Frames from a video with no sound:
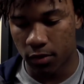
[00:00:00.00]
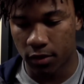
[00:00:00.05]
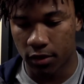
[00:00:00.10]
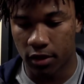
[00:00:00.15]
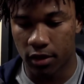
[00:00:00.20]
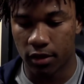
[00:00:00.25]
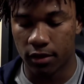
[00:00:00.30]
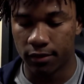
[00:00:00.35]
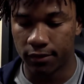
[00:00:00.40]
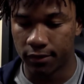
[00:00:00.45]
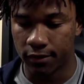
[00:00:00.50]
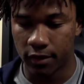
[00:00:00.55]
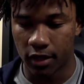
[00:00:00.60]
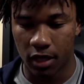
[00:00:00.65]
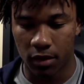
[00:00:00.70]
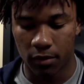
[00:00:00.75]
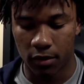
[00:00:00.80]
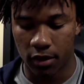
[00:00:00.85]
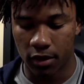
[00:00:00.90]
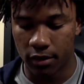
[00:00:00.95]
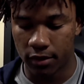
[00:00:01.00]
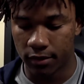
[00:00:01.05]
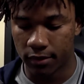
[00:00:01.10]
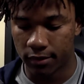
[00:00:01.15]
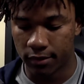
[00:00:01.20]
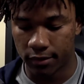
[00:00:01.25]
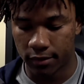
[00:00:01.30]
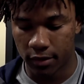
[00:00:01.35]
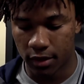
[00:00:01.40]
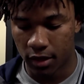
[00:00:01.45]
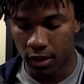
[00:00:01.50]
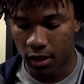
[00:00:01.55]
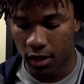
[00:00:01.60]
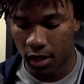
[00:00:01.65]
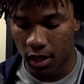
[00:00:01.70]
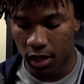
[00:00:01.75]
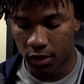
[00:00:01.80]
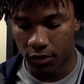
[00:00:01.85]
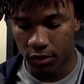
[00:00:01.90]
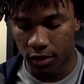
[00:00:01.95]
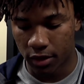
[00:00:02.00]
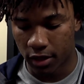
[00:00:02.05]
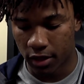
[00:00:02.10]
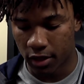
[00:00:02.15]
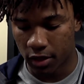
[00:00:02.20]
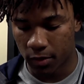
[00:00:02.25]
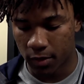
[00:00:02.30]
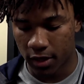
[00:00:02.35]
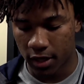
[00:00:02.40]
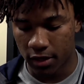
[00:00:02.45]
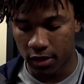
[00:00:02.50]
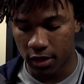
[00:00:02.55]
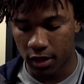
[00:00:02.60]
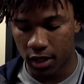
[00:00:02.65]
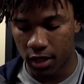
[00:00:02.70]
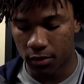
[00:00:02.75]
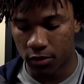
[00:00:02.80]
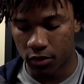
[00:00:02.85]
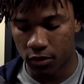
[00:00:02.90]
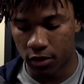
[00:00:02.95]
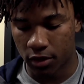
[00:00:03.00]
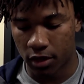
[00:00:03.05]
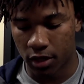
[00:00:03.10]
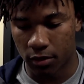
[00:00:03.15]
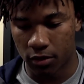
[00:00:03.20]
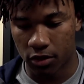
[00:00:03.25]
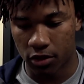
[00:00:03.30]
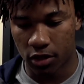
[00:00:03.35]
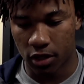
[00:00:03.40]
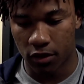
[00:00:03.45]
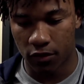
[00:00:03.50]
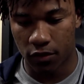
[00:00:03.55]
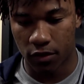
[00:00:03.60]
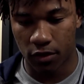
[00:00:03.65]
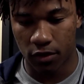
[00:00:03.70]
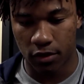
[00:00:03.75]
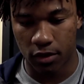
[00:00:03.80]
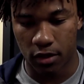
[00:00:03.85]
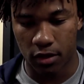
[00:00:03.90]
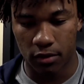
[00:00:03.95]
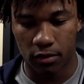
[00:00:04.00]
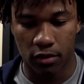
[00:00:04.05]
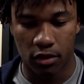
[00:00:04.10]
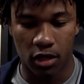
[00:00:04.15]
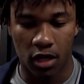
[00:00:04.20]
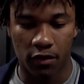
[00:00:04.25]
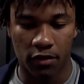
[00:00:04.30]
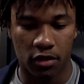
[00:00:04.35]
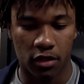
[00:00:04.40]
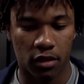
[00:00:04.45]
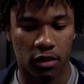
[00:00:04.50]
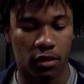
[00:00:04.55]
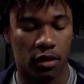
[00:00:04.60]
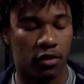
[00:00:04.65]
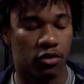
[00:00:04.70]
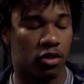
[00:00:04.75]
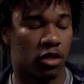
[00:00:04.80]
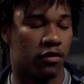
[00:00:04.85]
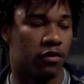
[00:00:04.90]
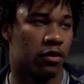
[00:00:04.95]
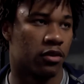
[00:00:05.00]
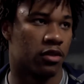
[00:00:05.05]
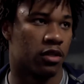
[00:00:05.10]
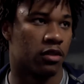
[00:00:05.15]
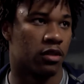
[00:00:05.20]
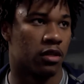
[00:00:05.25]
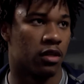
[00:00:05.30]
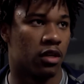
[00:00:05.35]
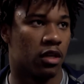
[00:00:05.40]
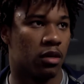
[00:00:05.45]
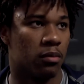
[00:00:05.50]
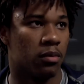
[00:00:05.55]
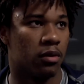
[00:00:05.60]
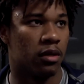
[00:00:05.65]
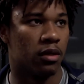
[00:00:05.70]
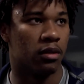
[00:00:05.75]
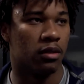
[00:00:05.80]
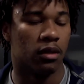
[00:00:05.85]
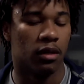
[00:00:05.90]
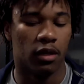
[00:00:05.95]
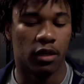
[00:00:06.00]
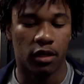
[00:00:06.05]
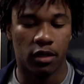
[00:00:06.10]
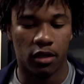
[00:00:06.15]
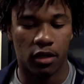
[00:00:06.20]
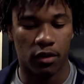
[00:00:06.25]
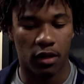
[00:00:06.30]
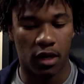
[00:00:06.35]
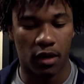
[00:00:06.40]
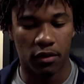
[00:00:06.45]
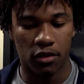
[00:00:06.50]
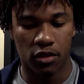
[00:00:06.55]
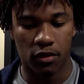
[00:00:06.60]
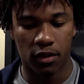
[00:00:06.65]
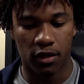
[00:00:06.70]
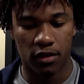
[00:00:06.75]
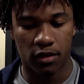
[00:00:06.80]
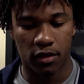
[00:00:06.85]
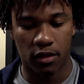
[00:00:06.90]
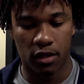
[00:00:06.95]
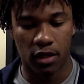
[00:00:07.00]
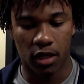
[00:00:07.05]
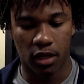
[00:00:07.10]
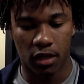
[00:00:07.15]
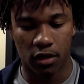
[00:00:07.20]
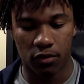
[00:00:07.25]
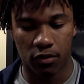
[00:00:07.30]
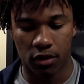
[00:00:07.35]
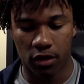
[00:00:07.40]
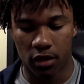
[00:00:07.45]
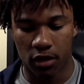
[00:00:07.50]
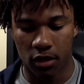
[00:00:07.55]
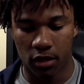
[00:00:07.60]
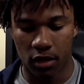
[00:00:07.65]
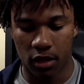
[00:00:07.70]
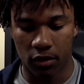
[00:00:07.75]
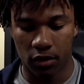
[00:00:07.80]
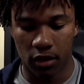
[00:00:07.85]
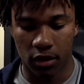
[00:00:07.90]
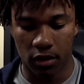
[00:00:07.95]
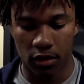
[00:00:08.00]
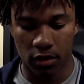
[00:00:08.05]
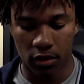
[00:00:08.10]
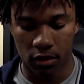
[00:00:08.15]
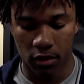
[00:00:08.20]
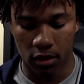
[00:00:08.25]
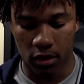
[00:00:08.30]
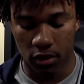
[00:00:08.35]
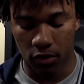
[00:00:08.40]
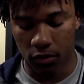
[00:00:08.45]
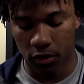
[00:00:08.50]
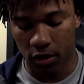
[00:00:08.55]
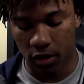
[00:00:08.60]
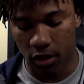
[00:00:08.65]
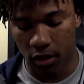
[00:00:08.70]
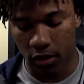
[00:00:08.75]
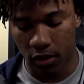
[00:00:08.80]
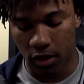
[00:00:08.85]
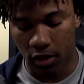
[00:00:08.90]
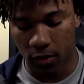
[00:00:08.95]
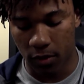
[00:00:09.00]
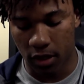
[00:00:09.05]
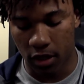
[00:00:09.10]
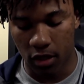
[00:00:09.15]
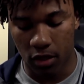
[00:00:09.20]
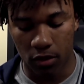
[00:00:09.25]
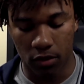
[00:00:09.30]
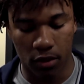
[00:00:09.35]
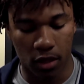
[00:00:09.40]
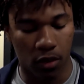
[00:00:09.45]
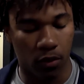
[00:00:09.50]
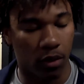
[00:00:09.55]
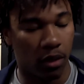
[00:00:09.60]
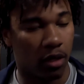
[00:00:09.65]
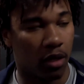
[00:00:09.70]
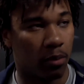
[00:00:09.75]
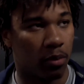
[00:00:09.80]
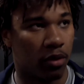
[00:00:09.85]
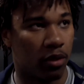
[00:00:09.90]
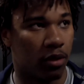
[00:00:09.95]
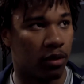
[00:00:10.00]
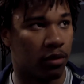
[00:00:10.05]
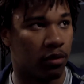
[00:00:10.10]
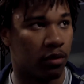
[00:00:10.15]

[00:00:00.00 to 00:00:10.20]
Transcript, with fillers: But I mean, I don't really look at the past games really. I'm just trying to focus on, you know, obviously I was trying to focus on today, but you know now it's USC. I can really care how less. I can really care less about how, how well I played.